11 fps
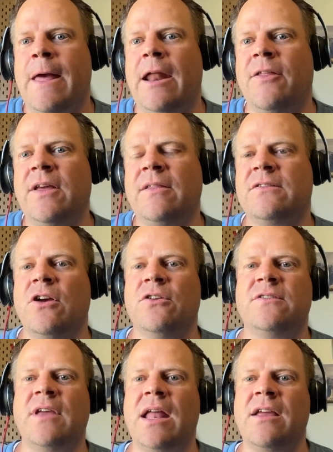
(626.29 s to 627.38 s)
And I think this
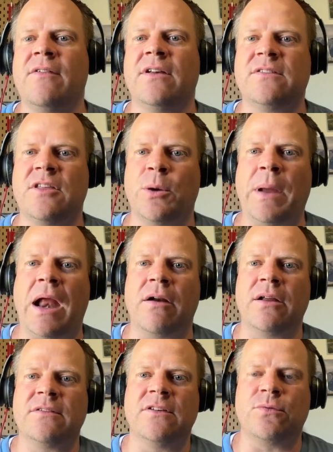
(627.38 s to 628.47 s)
goes to any of us that are
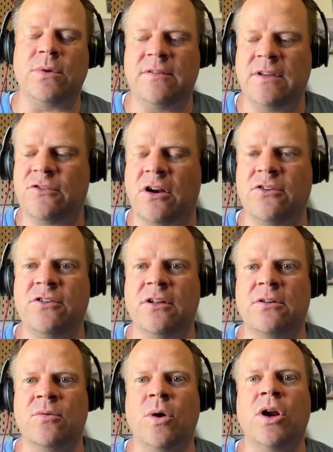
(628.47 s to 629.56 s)
parents. As we teach our
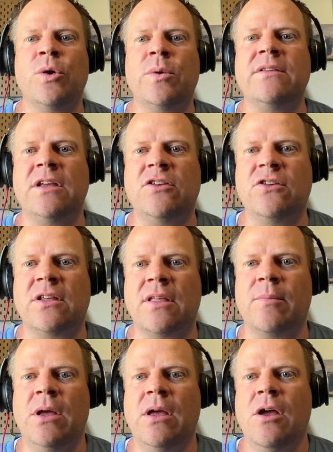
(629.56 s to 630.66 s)
children, what are we teaching
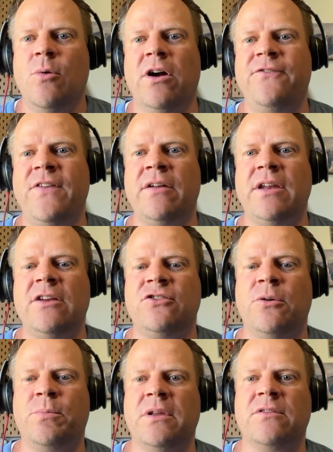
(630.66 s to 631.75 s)
them? What
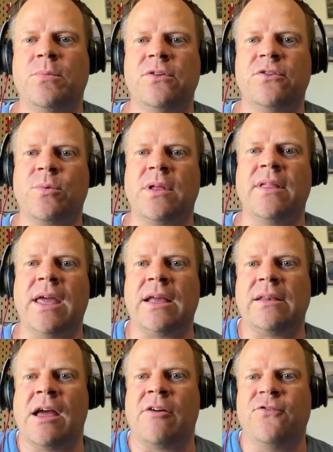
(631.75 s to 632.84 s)
foundational principles are we
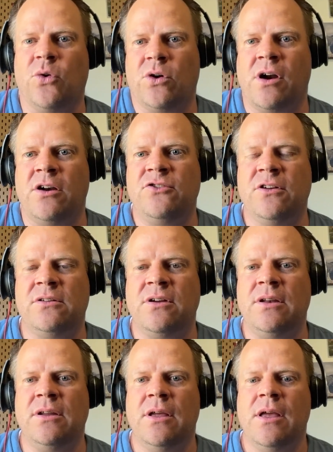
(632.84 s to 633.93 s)
laying down for our
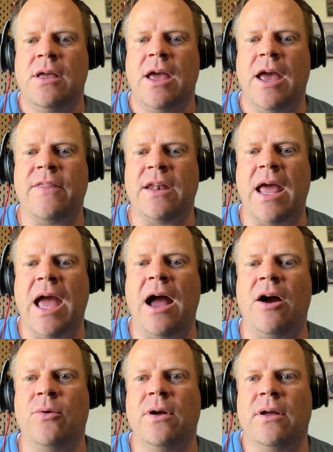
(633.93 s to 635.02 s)
children? And then
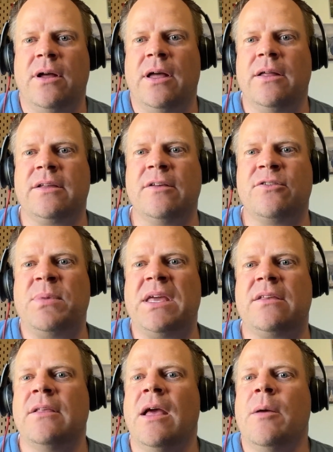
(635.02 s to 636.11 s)
how, because
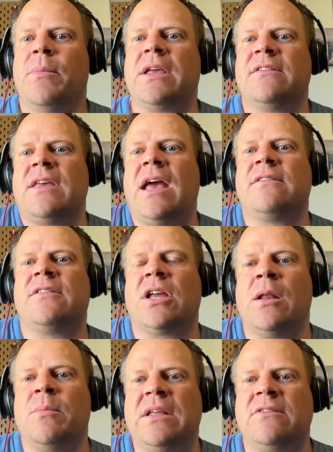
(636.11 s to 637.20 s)
because yes, they're
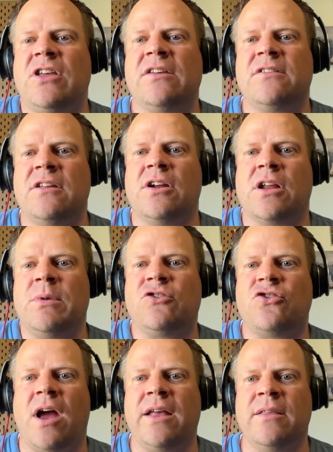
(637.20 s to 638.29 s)
going to be tested, they're going to be
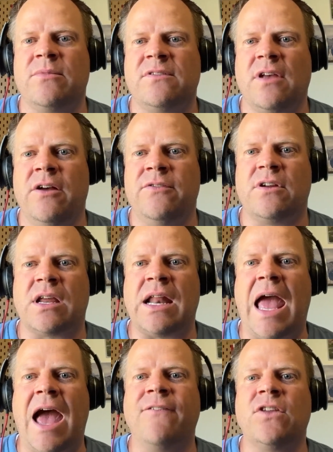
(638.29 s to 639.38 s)
tried themselves, they're going
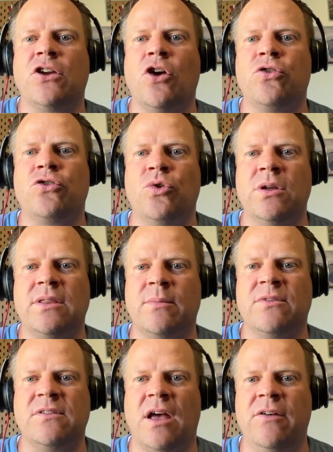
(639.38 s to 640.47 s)
to have to go through it
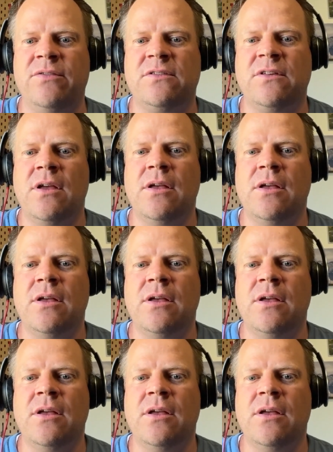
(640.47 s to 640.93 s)
themselves.